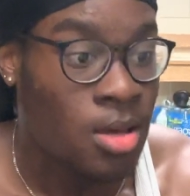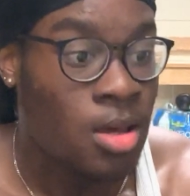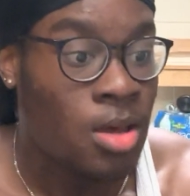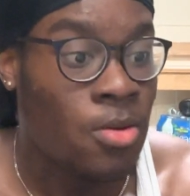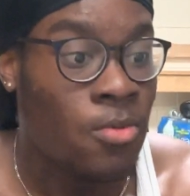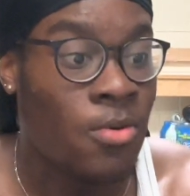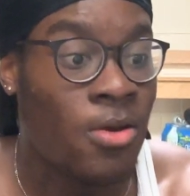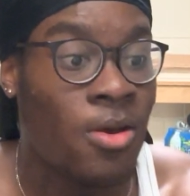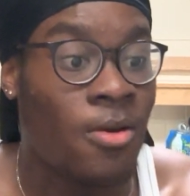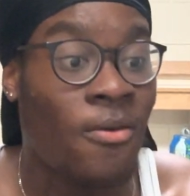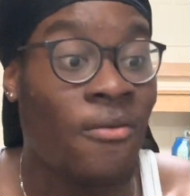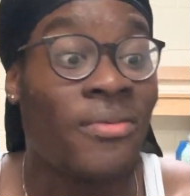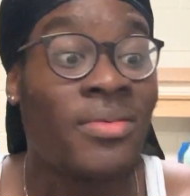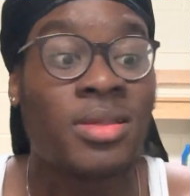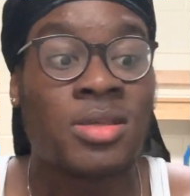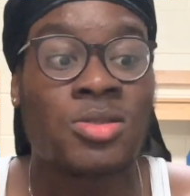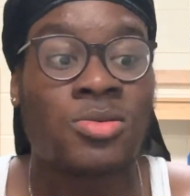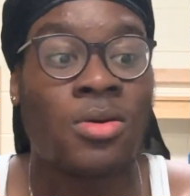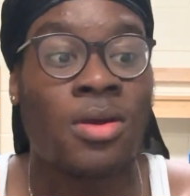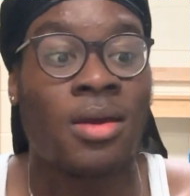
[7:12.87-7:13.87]
where within
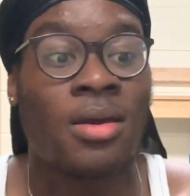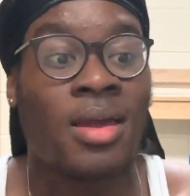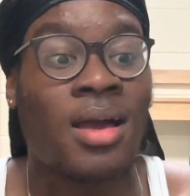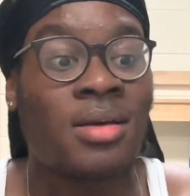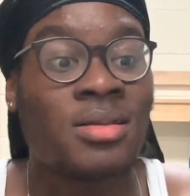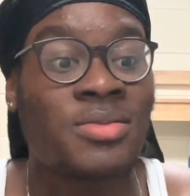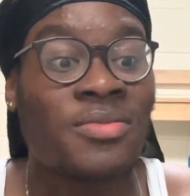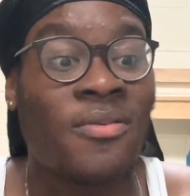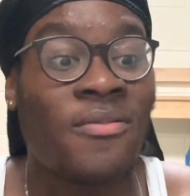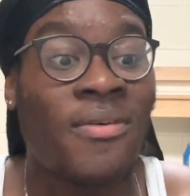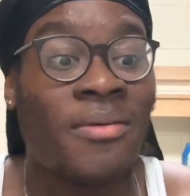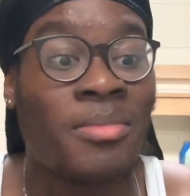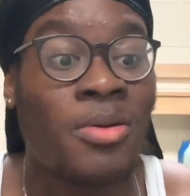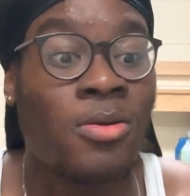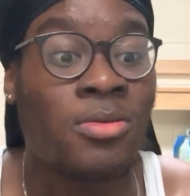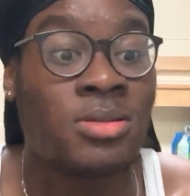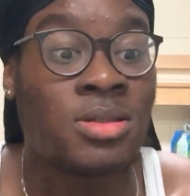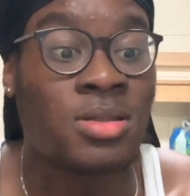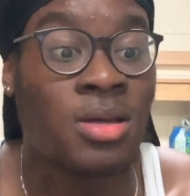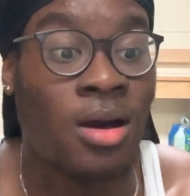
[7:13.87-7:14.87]
the story, accounts of her family
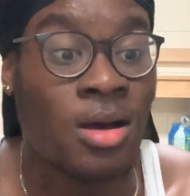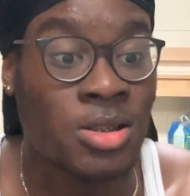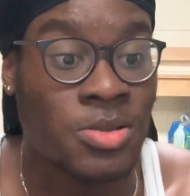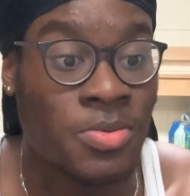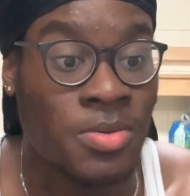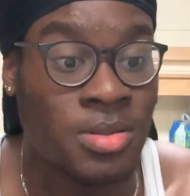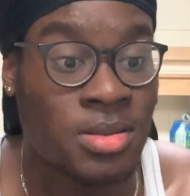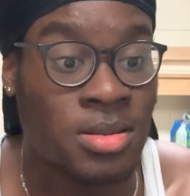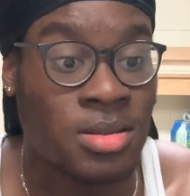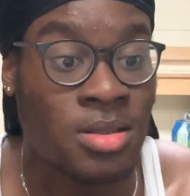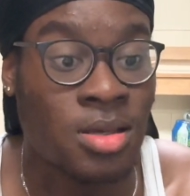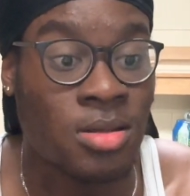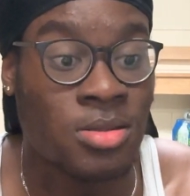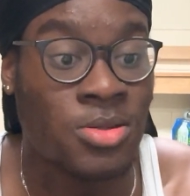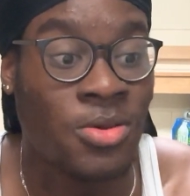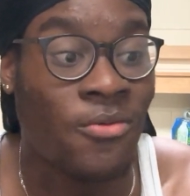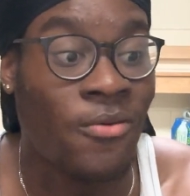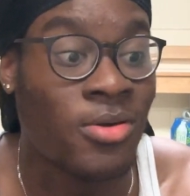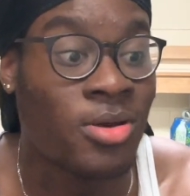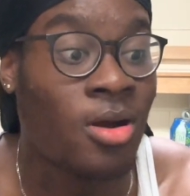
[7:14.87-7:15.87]
going to Auschwitz
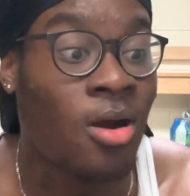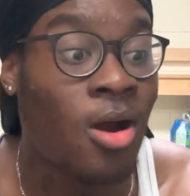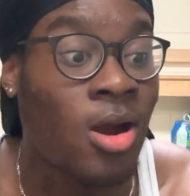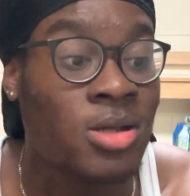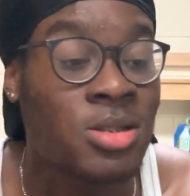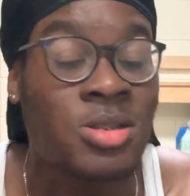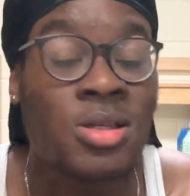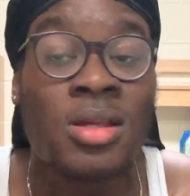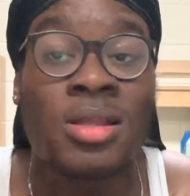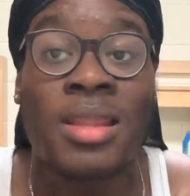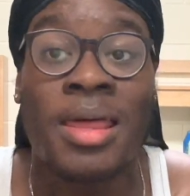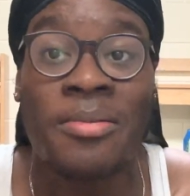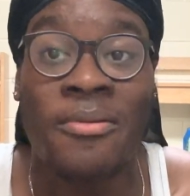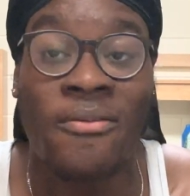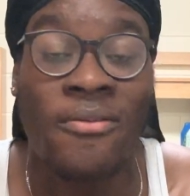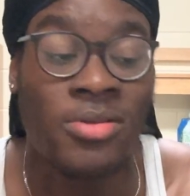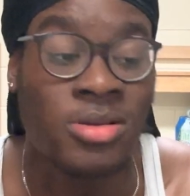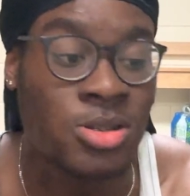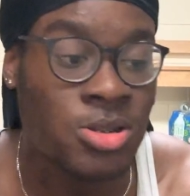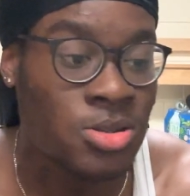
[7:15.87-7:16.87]
to avoid harsh labor
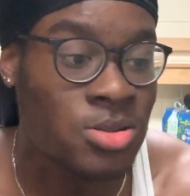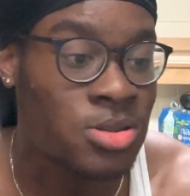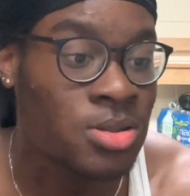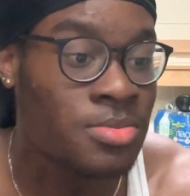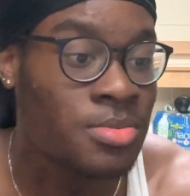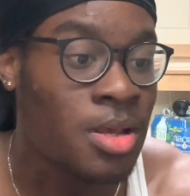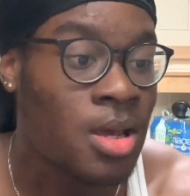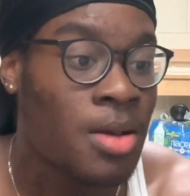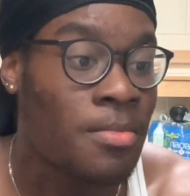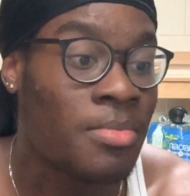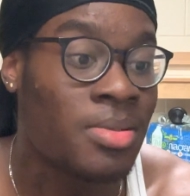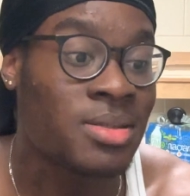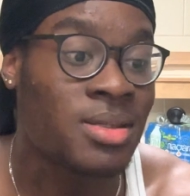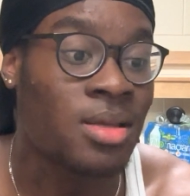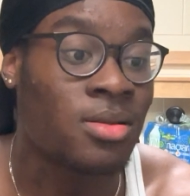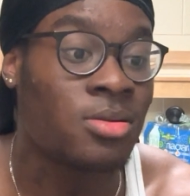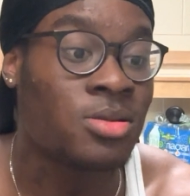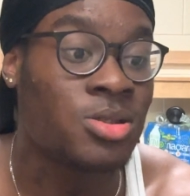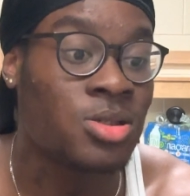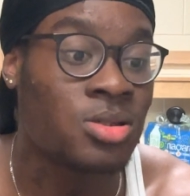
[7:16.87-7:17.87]
for her children by
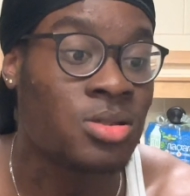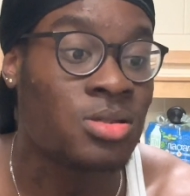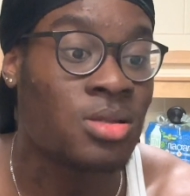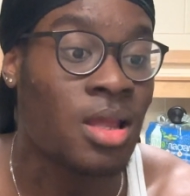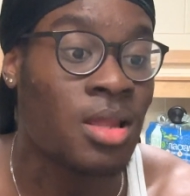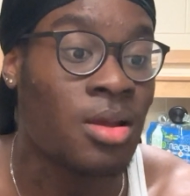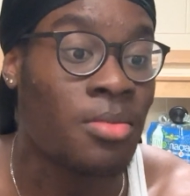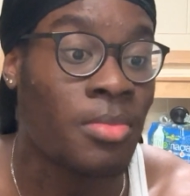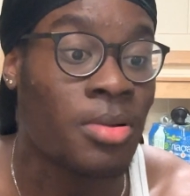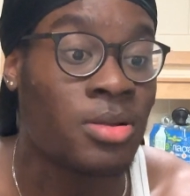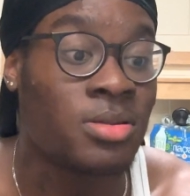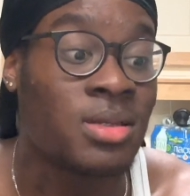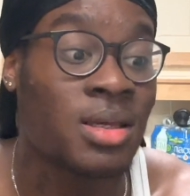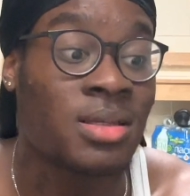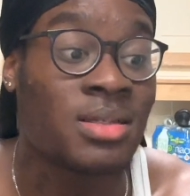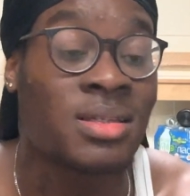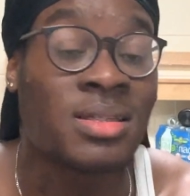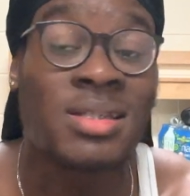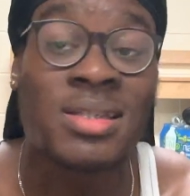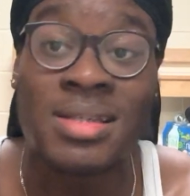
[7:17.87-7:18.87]
sending her children and her mother
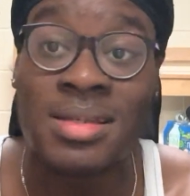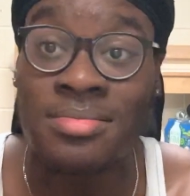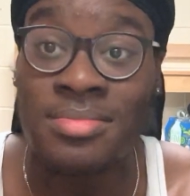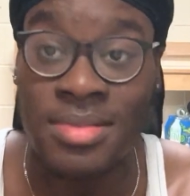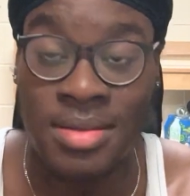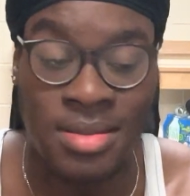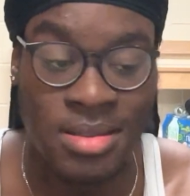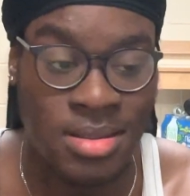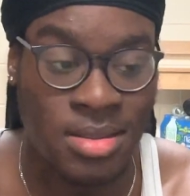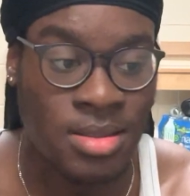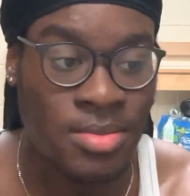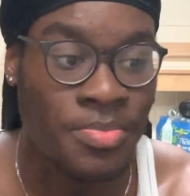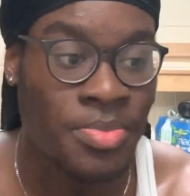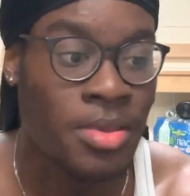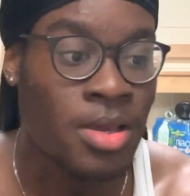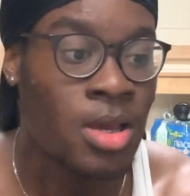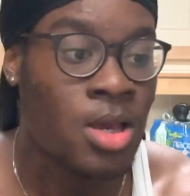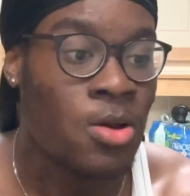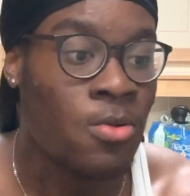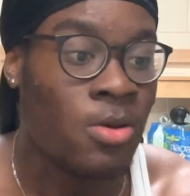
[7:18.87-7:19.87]
taken to chimneys,
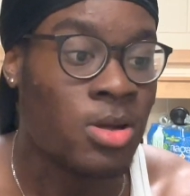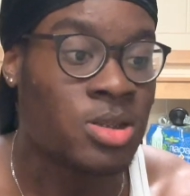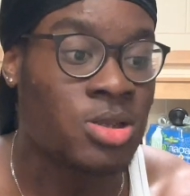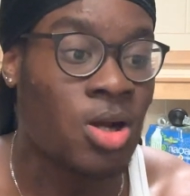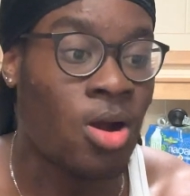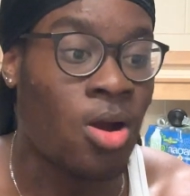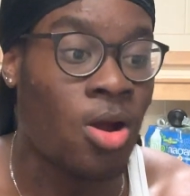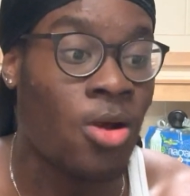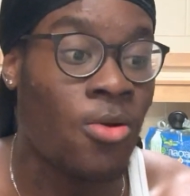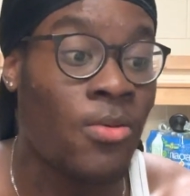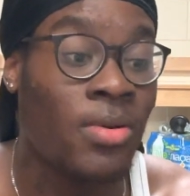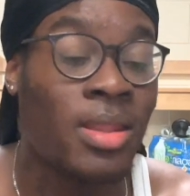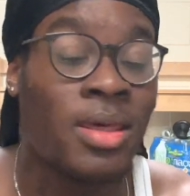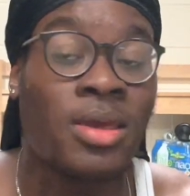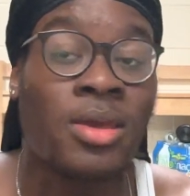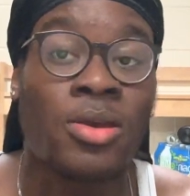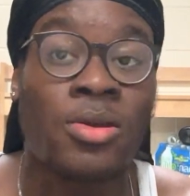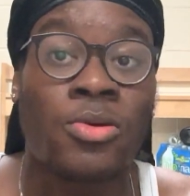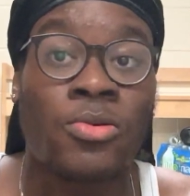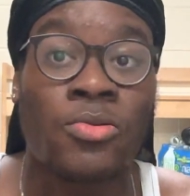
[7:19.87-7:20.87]
which are
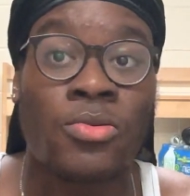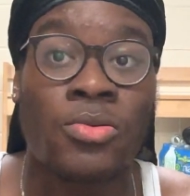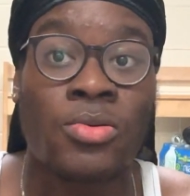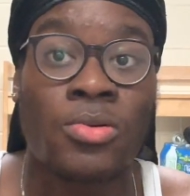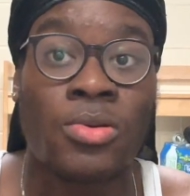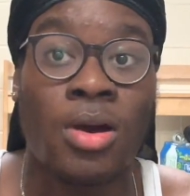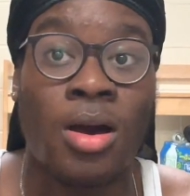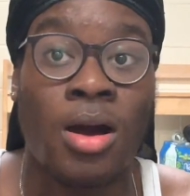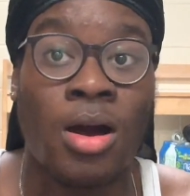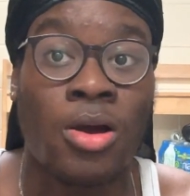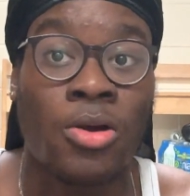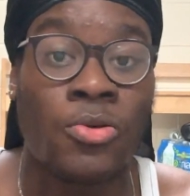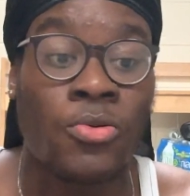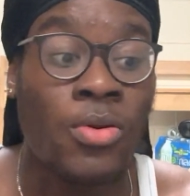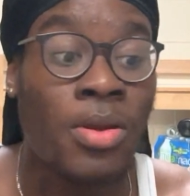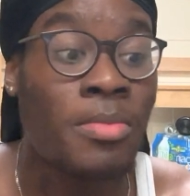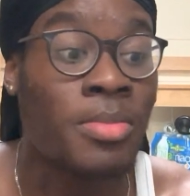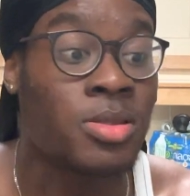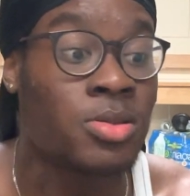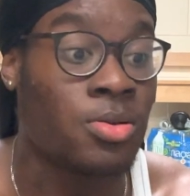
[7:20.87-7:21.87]
really
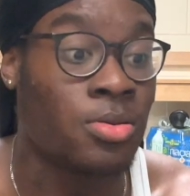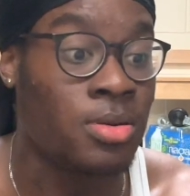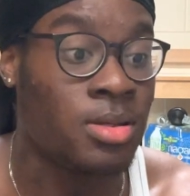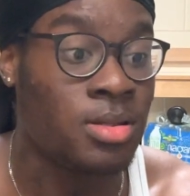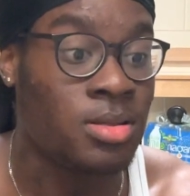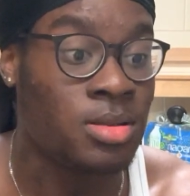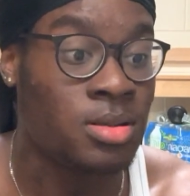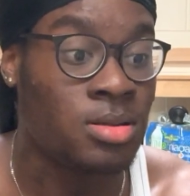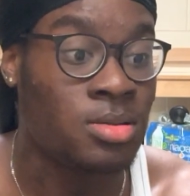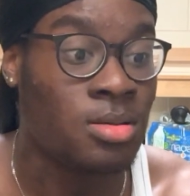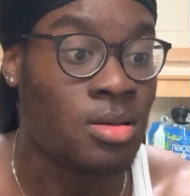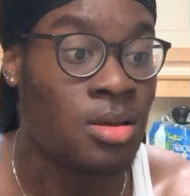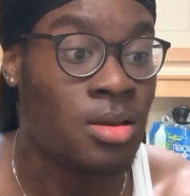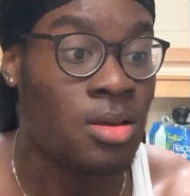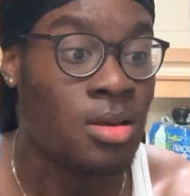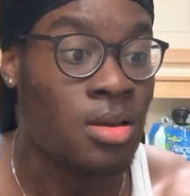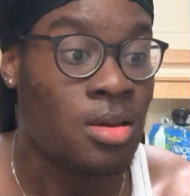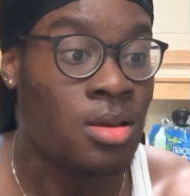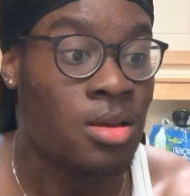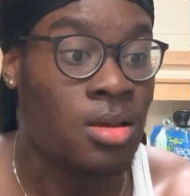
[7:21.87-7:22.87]
crematories,
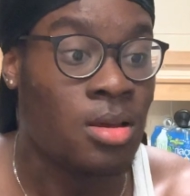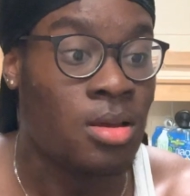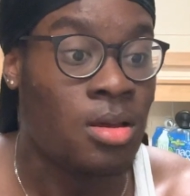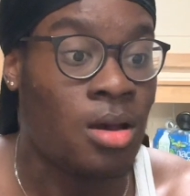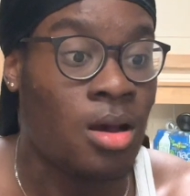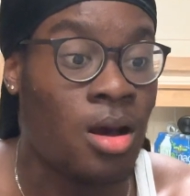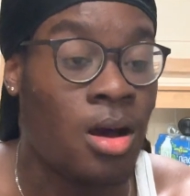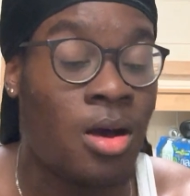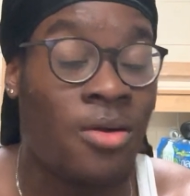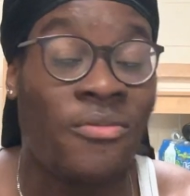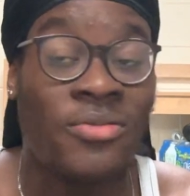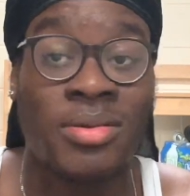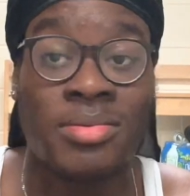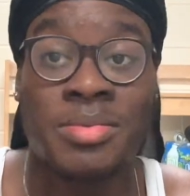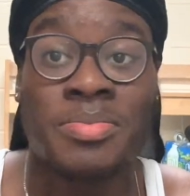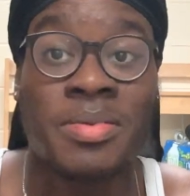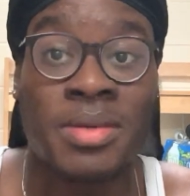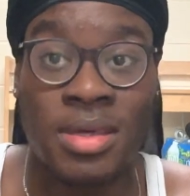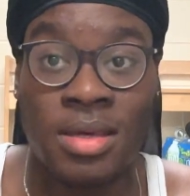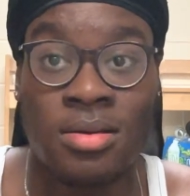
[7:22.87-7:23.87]
for them
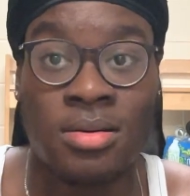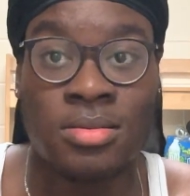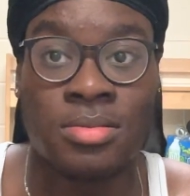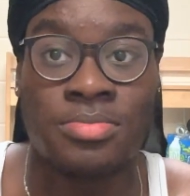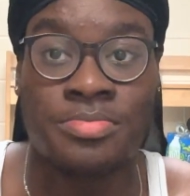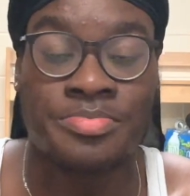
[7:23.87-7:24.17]
to be killed.